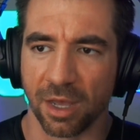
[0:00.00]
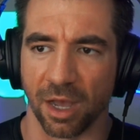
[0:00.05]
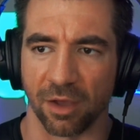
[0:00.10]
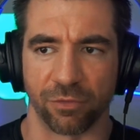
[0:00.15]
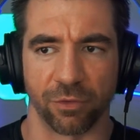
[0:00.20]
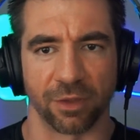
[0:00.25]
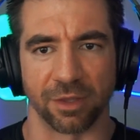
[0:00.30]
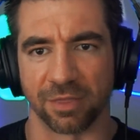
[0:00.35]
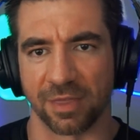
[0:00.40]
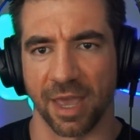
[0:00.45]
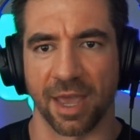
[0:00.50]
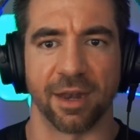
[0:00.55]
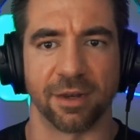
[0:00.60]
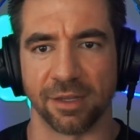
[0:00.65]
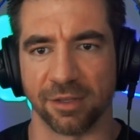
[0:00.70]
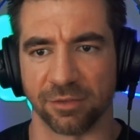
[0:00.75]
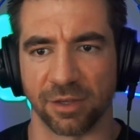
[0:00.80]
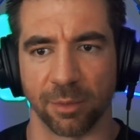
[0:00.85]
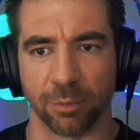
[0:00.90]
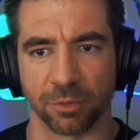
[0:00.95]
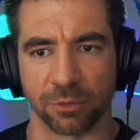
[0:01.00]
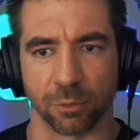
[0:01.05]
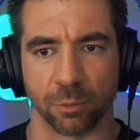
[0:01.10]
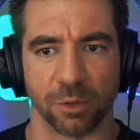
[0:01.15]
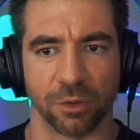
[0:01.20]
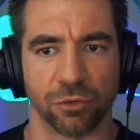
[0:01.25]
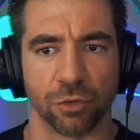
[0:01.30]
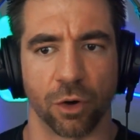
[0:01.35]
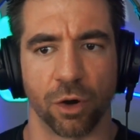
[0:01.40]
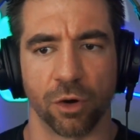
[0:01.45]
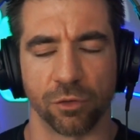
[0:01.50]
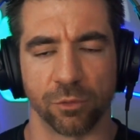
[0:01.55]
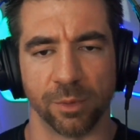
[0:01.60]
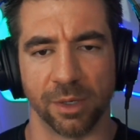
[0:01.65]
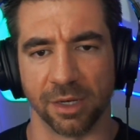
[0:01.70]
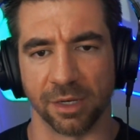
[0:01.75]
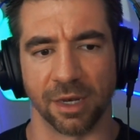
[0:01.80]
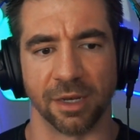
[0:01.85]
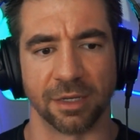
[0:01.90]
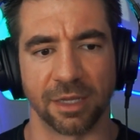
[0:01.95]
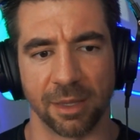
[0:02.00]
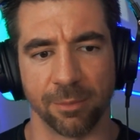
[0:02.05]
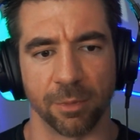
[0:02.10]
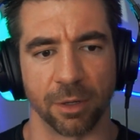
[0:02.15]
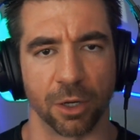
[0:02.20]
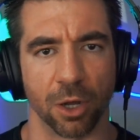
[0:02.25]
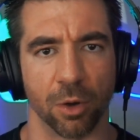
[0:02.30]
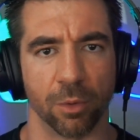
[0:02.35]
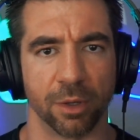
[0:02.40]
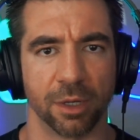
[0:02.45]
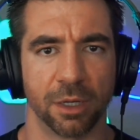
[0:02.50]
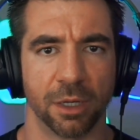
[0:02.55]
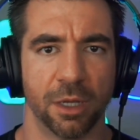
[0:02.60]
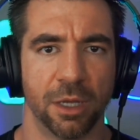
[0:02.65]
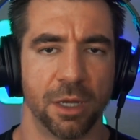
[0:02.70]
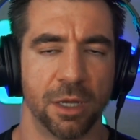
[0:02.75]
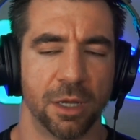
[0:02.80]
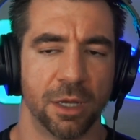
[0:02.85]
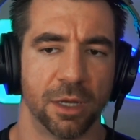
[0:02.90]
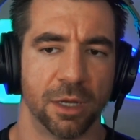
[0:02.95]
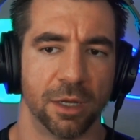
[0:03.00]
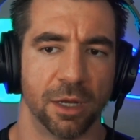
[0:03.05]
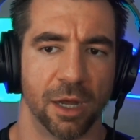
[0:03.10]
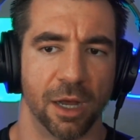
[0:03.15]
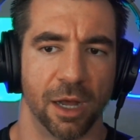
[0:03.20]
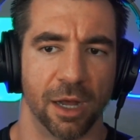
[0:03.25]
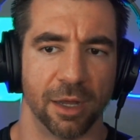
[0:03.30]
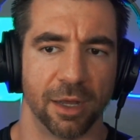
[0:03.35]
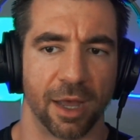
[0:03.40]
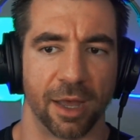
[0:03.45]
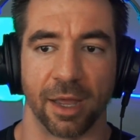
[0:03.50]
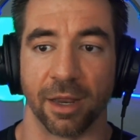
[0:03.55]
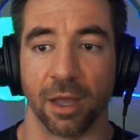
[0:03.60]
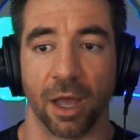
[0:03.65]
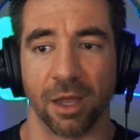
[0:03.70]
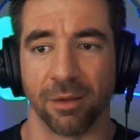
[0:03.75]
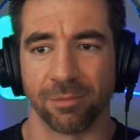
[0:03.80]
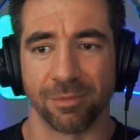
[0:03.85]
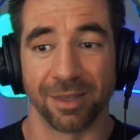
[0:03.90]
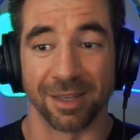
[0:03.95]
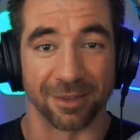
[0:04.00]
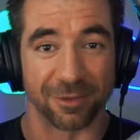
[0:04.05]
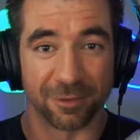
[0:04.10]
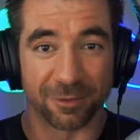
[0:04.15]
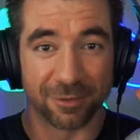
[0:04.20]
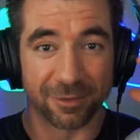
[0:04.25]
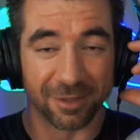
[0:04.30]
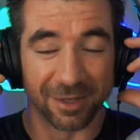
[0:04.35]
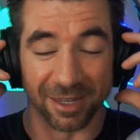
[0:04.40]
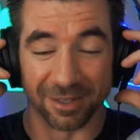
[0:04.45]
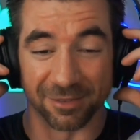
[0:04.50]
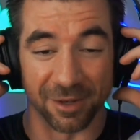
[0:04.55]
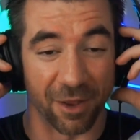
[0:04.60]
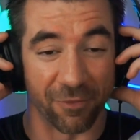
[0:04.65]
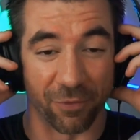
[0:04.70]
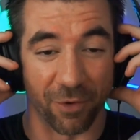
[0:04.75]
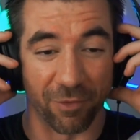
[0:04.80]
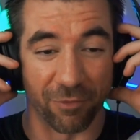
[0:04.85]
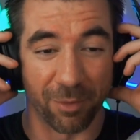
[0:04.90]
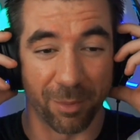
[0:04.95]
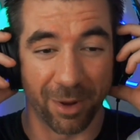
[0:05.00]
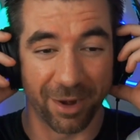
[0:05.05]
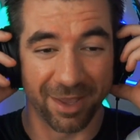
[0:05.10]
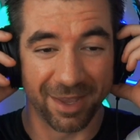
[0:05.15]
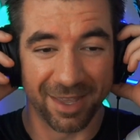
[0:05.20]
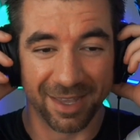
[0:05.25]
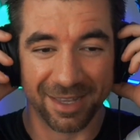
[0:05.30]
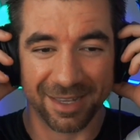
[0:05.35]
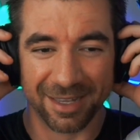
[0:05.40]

I feel like that is able to recharge me and, and keep me going. Uh, I, it's it's not for everybody,